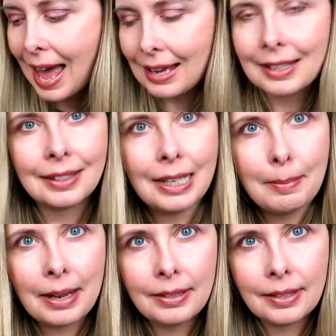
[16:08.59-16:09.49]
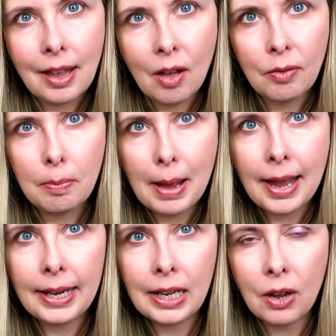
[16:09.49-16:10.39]
I could see myself
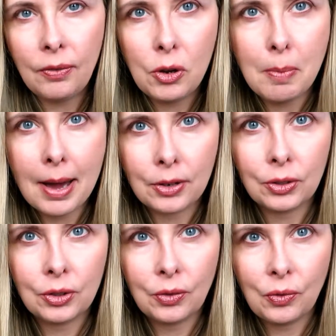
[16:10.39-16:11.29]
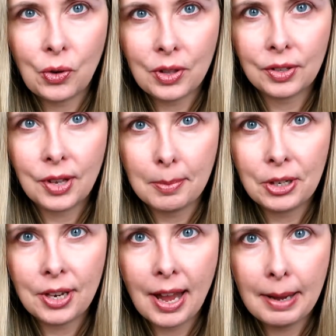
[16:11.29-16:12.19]
buying a few bottles for the
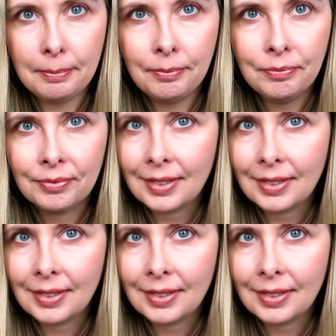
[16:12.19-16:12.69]
summertime.